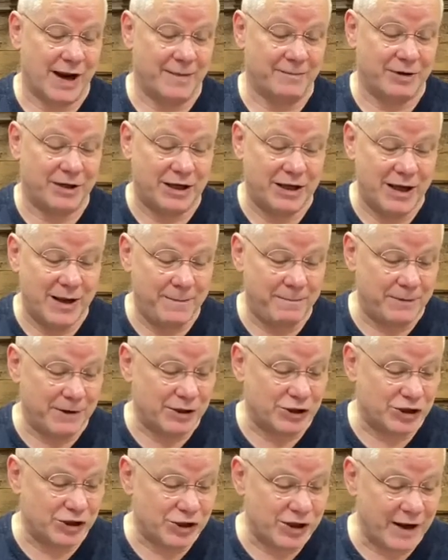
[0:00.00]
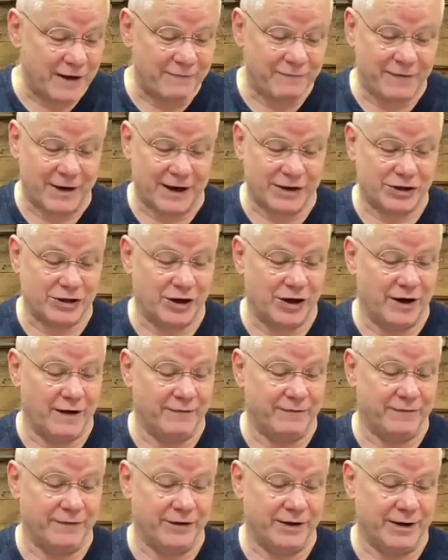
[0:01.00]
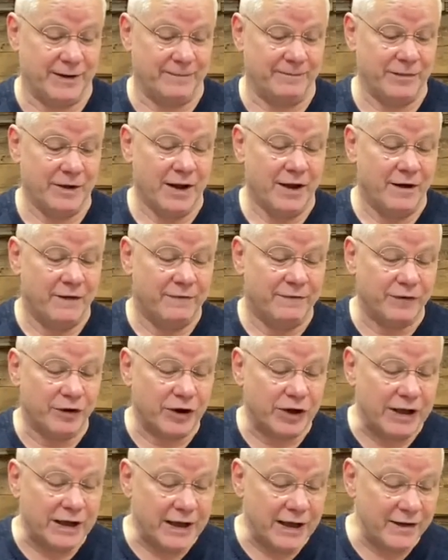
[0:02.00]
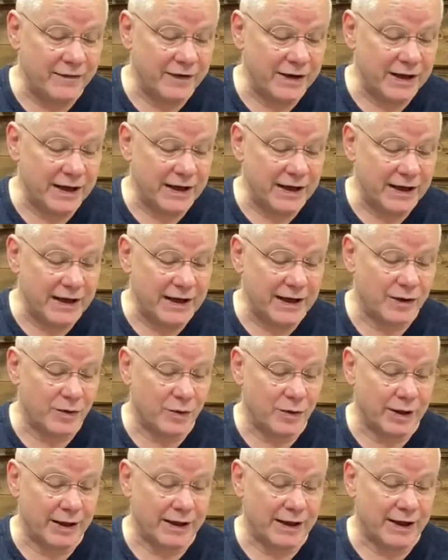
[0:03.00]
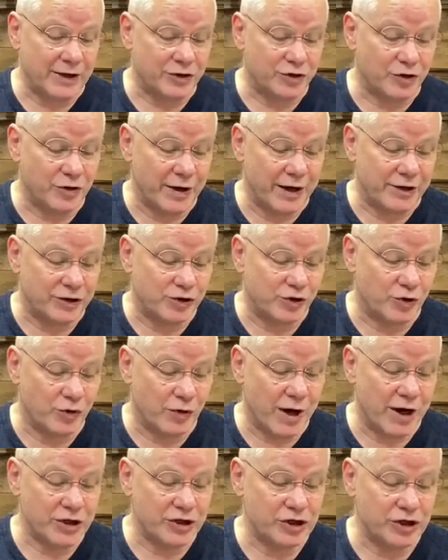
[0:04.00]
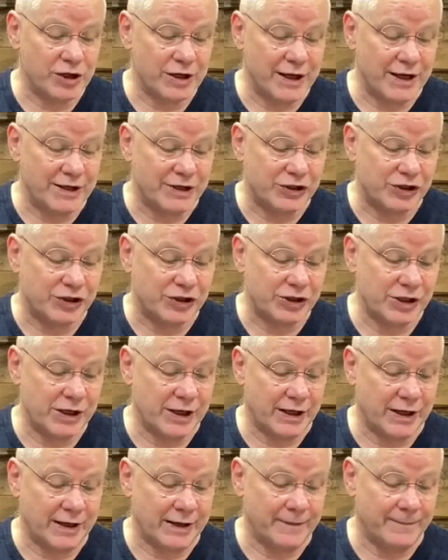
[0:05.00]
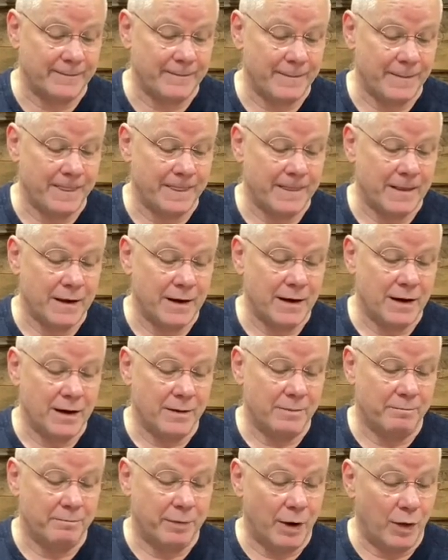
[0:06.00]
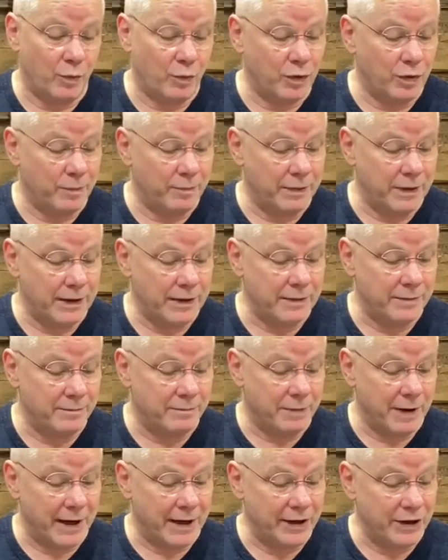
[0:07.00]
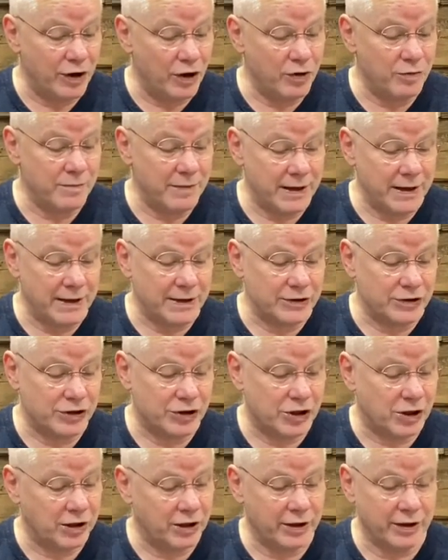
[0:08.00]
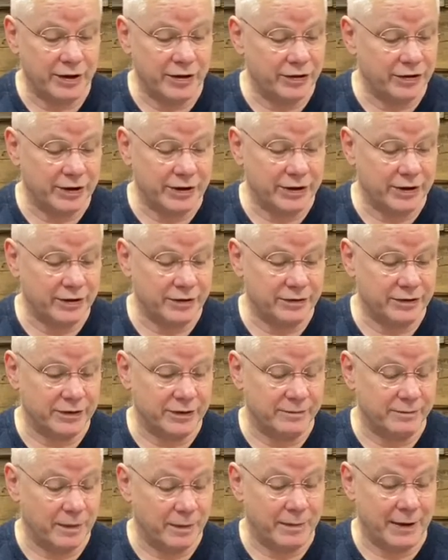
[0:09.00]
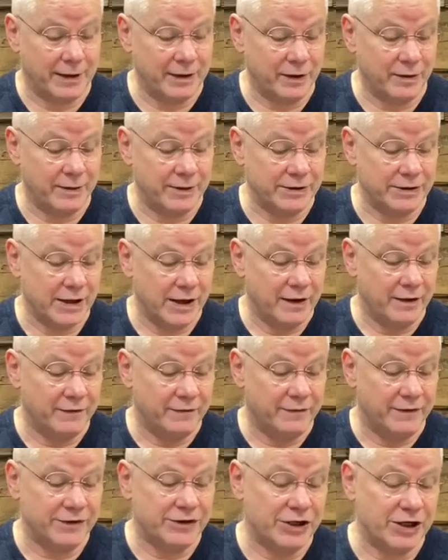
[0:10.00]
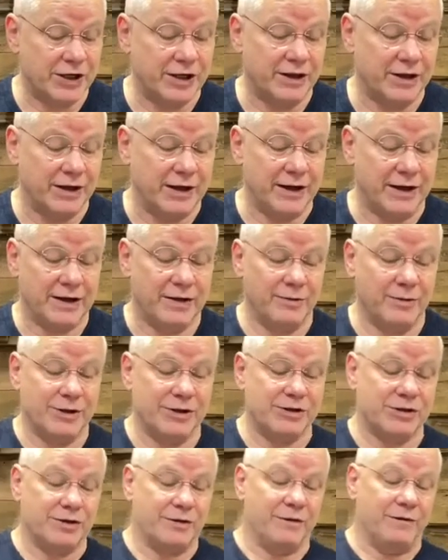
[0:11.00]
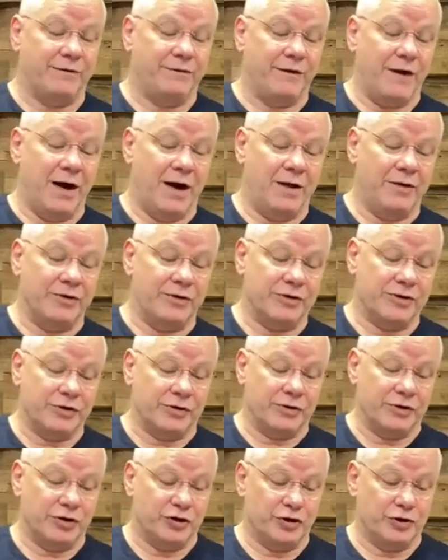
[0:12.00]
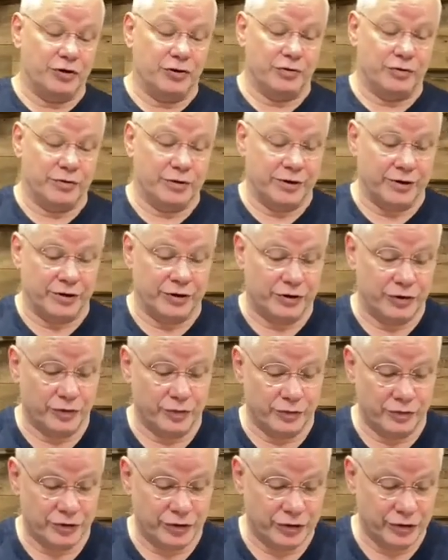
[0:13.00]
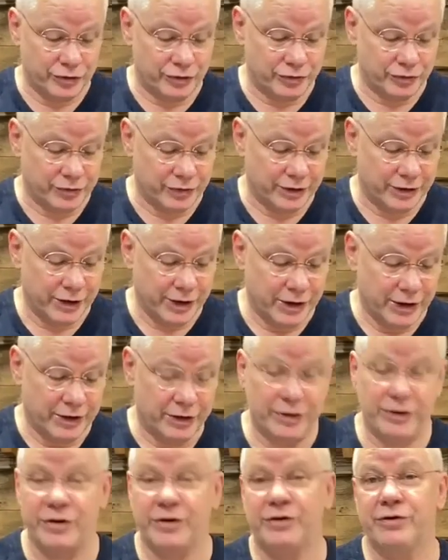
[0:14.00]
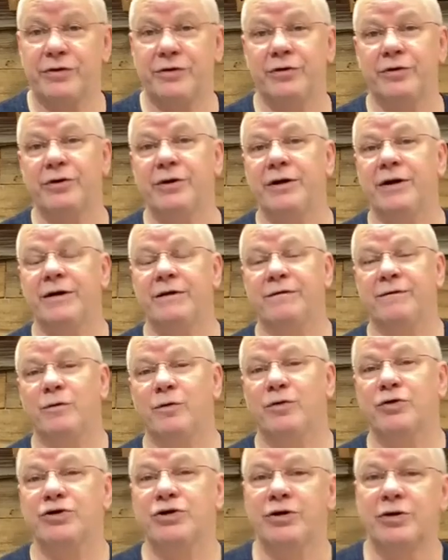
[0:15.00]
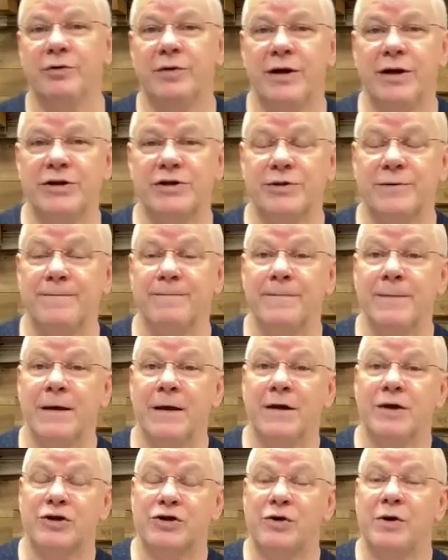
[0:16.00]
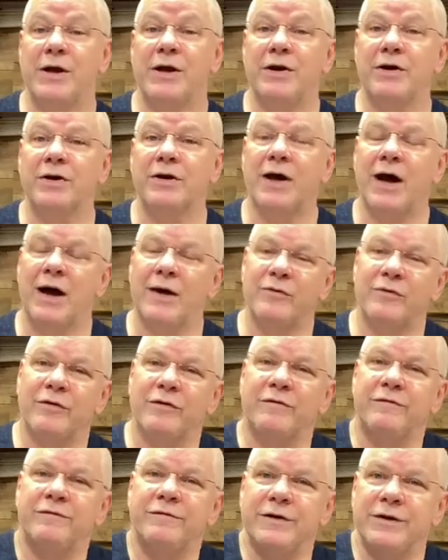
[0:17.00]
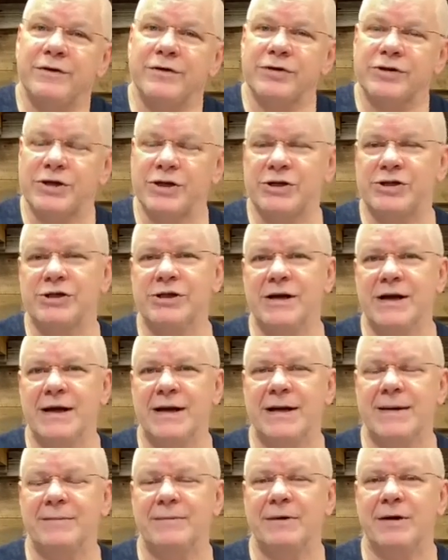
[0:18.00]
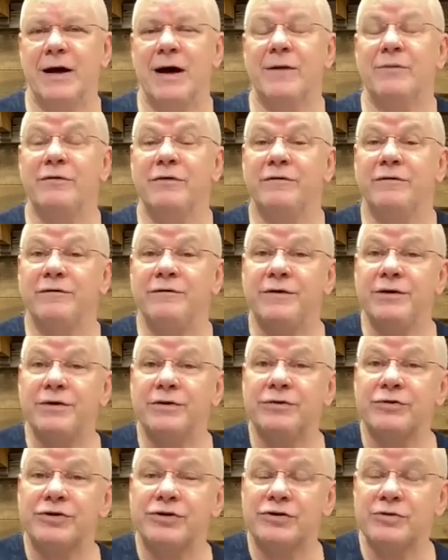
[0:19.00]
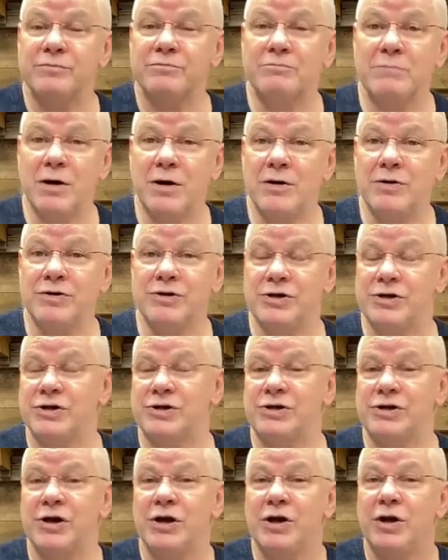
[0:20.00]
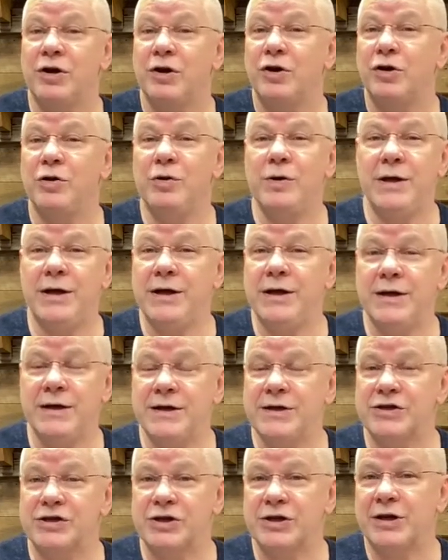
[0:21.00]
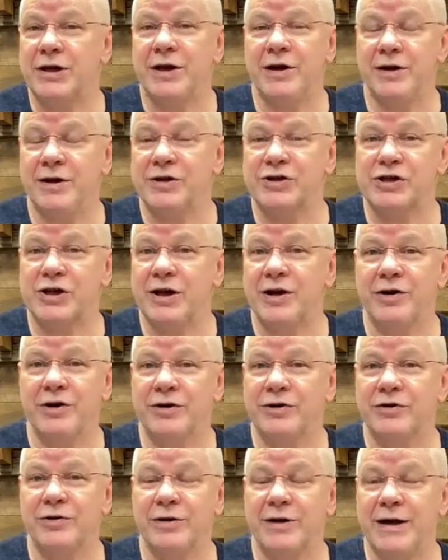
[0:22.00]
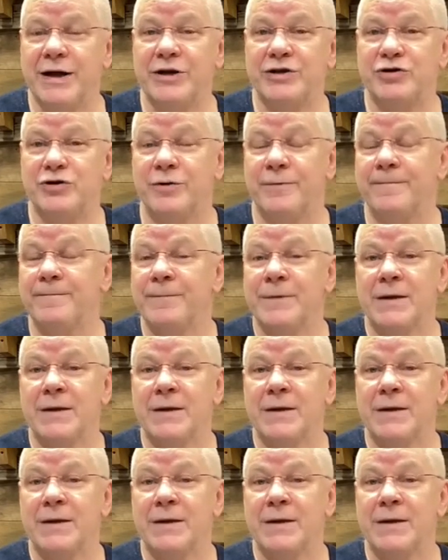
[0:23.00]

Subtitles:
I'm keeping steadfast law for them, forgiving iniquity and transgression and sin, but will be by no means clear the guilty, but by no means visiting the iniquities of the fathers on the children and the children's children to the third and fourth generation. So here God reveals his name. God reveals to Moses who he is and his character and nature.